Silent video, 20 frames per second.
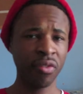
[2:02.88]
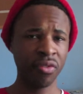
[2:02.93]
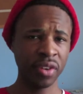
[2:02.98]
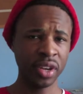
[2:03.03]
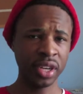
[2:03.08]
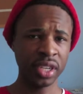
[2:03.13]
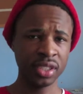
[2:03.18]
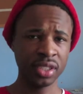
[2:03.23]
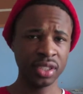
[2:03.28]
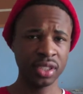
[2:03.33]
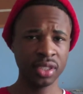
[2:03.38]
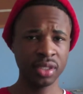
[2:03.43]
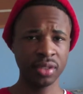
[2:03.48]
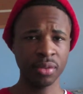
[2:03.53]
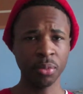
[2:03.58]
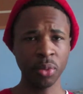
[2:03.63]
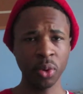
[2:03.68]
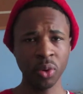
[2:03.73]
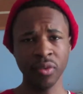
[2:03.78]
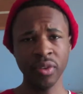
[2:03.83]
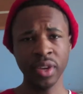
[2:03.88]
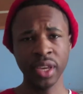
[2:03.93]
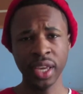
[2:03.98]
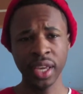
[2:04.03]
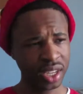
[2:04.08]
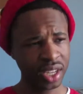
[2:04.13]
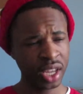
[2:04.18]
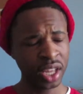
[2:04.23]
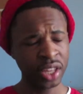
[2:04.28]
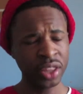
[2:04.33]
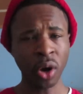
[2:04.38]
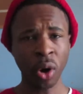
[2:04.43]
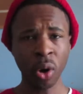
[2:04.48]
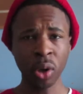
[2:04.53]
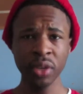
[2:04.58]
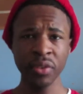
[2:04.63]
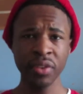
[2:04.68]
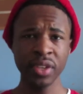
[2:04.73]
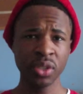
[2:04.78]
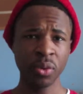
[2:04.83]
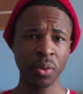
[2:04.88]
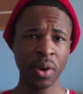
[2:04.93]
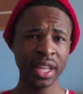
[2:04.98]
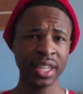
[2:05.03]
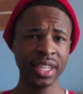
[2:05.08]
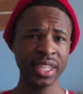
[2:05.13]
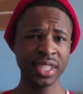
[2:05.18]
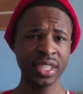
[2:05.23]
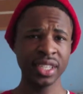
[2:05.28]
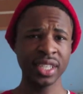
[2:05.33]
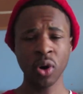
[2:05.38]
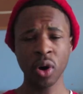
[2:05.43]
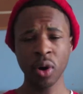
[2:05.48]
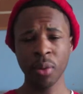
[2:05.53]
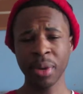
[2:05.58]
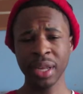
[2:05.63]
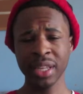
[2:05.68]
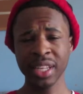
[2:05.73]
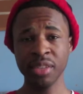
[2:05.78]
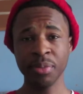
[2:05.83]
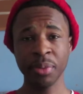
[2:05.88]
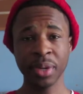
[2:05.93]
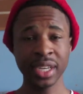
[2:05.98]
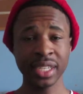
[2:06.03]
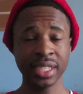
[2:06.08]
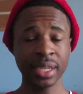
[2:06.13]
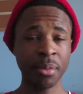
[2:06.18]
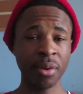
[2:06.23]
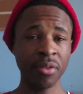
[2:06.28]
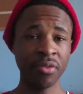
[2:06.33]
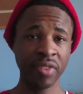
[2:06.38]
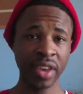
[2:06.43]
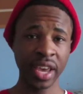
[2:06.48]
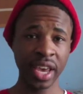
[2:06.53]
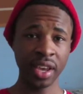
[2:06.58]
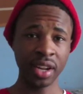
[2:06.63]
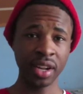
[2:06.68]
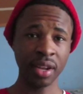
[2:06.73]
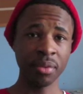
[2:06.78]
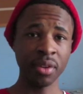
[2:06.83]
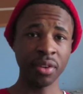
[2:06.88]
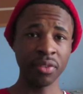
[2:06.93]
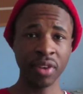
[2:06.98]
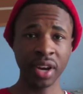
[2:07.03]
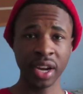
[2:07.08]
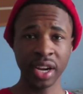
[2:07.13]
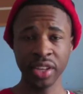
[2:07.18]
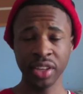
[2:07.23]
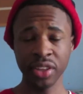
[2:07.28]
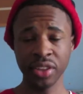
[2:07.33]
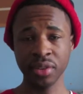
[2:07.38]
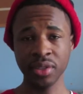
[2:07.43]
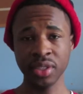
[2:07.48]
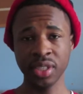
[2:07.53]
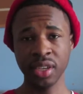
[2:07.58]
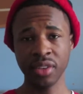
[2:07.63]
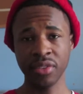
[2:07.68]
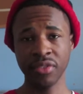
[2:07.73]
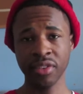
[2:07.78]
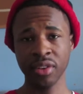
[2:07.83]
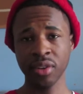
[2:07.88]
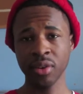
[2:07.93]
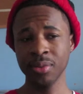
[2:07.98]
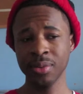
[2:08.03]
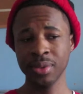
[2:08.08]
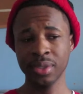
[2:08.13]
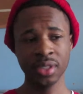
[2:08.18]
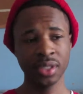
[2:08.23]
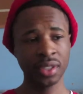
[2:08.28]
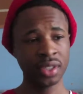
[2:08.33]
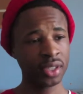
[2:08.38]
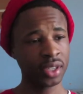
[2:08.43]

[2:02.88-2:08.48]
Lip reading: footage movie. The only reason why this is on my list because I'm a fan of the Friday the 13th films.